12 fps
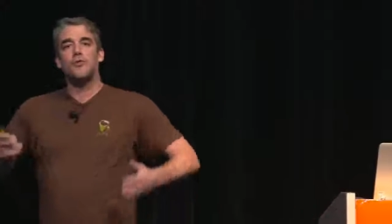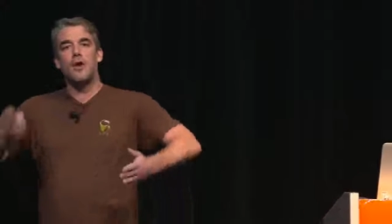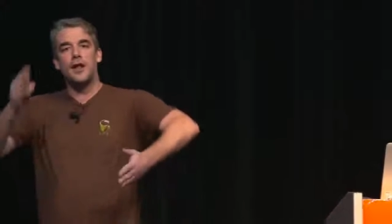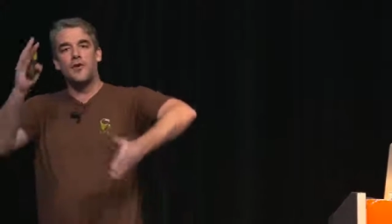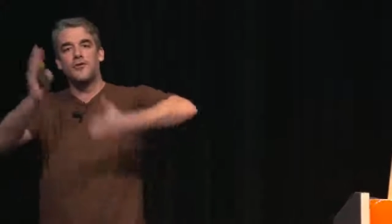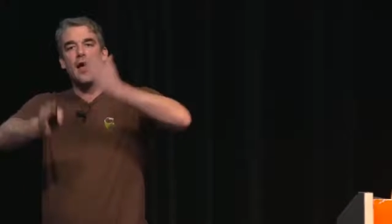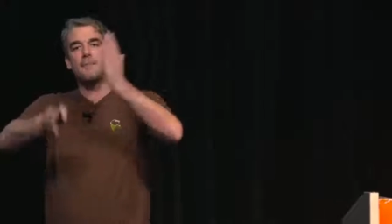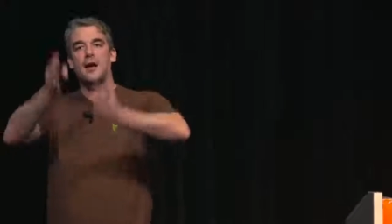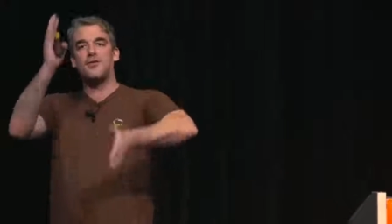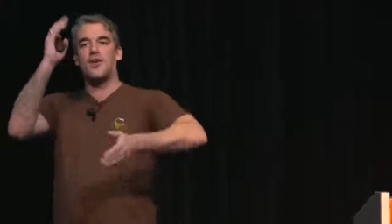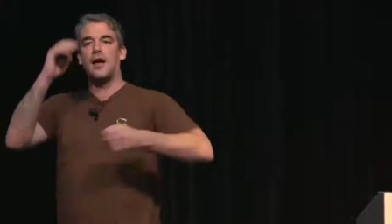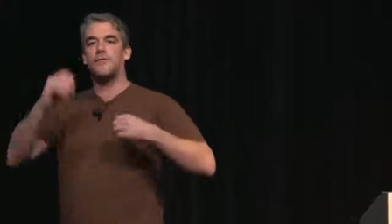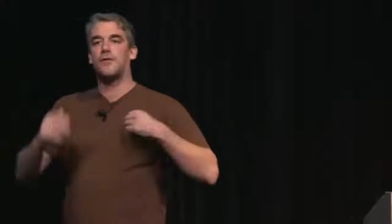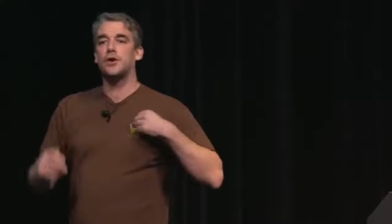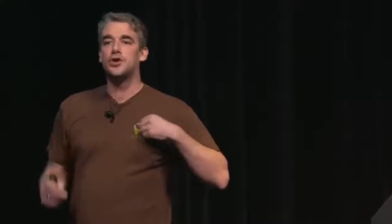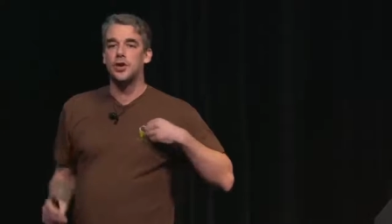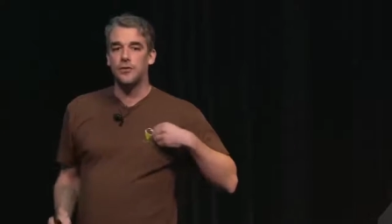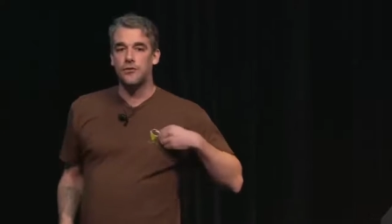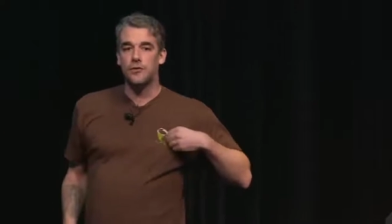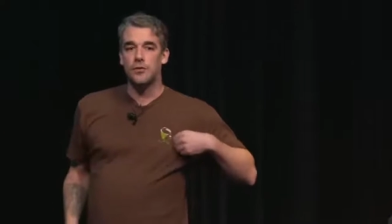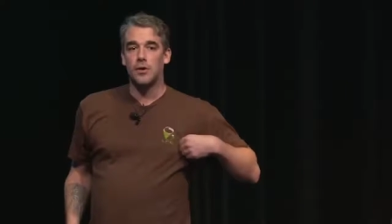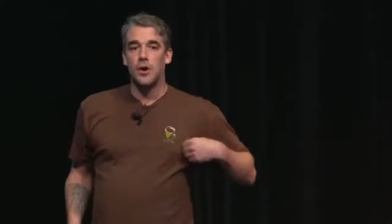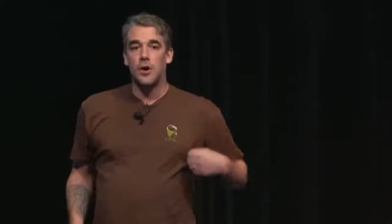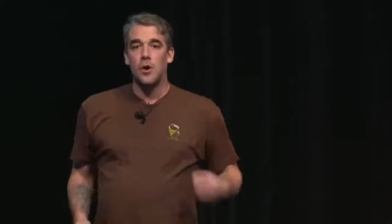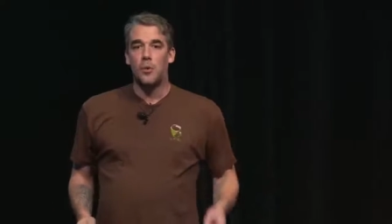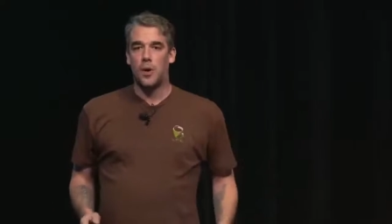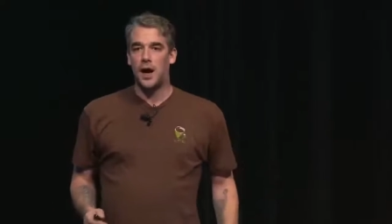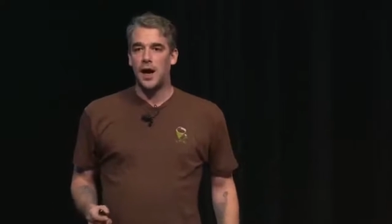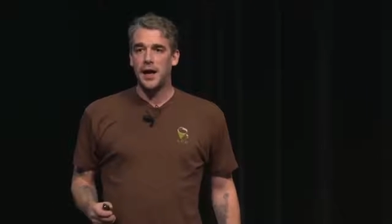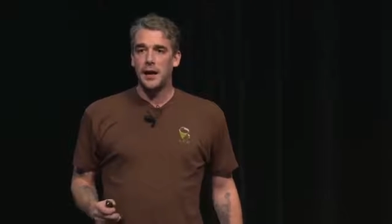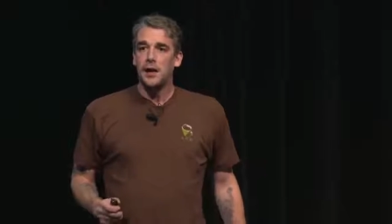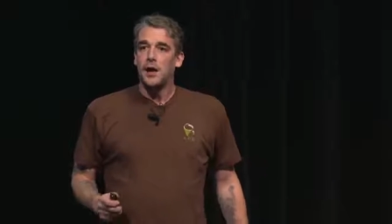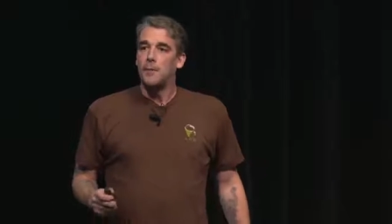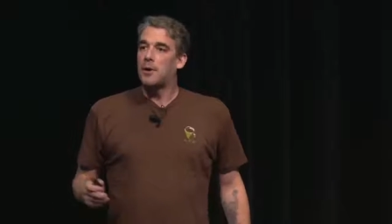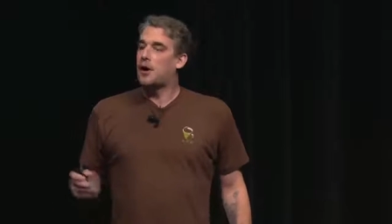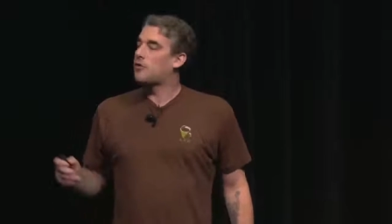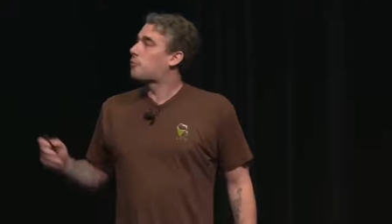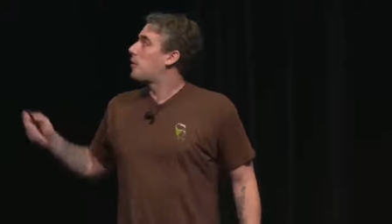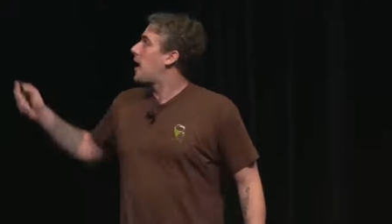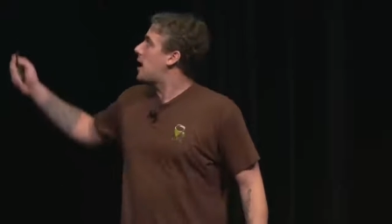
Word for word: running side by side versions. Why? Because